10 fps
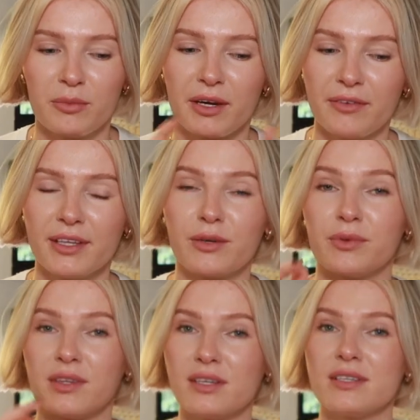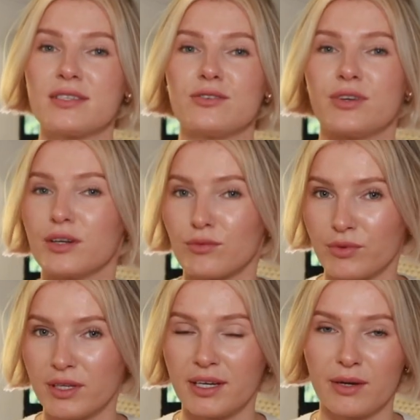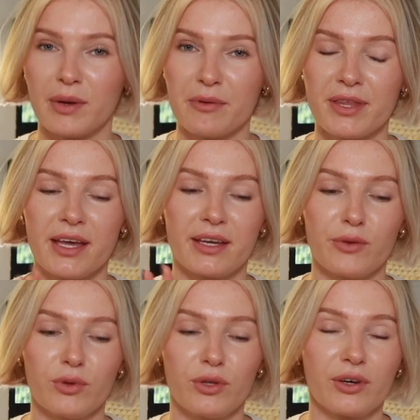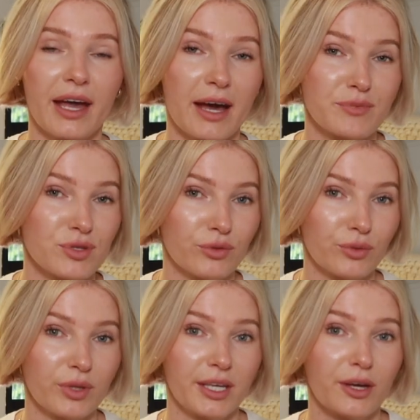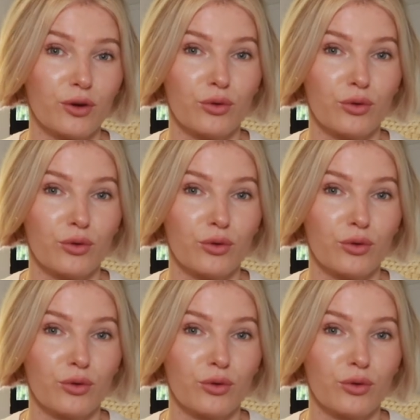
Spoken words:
But I feel like with these, you can really get away with it and it will look absolutely